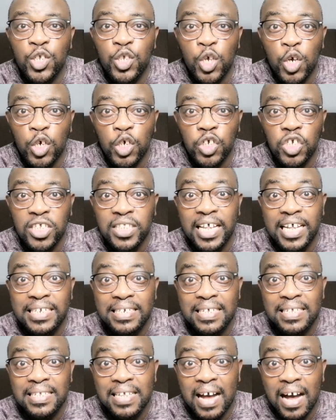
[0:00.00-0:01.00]
their search,
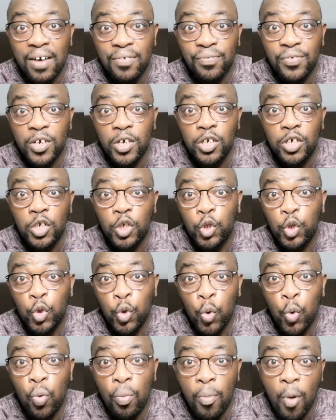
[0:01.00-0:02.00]
they
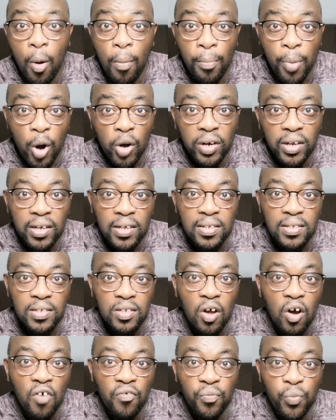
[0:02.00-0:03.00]
discovered two more
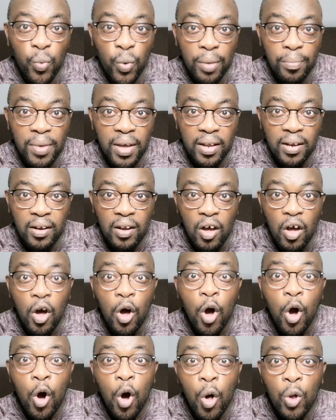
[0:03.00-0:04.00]
bodies of women.
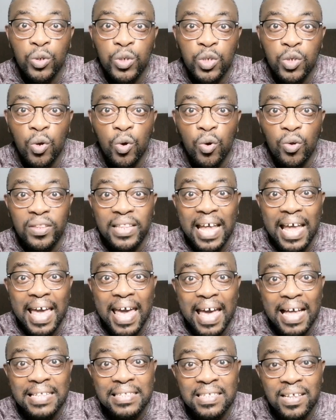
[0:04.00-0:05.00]
Also,
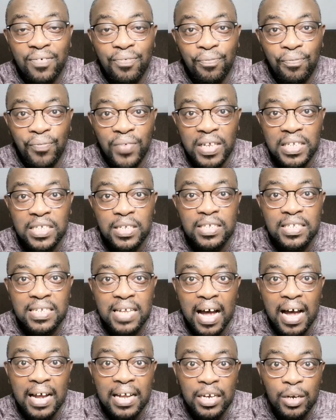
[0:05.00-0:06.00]
their hands and feet
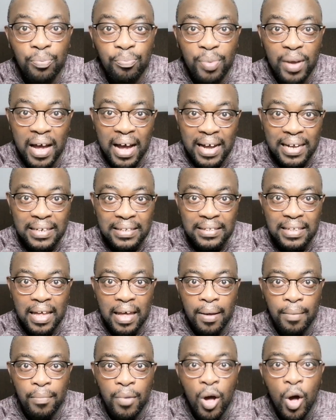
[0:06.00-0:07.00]
tied behind
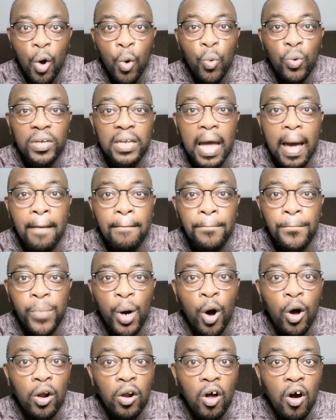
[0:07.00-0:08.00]
them with a
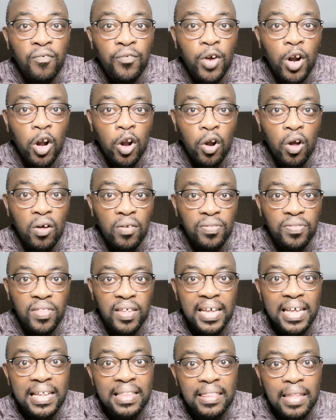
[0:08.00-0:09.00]
ball of
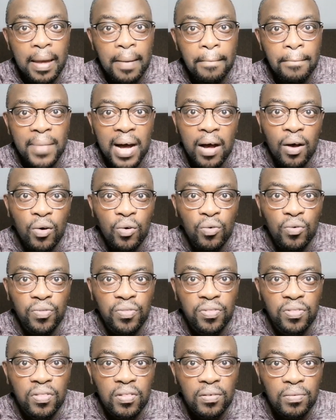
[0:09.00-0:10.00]
cloth in their
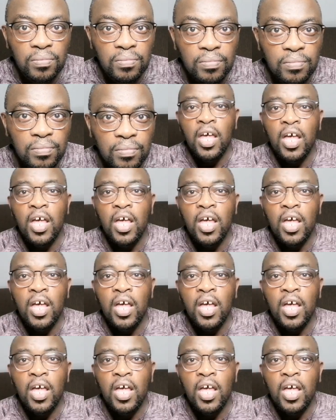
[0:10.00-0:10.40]
mouth.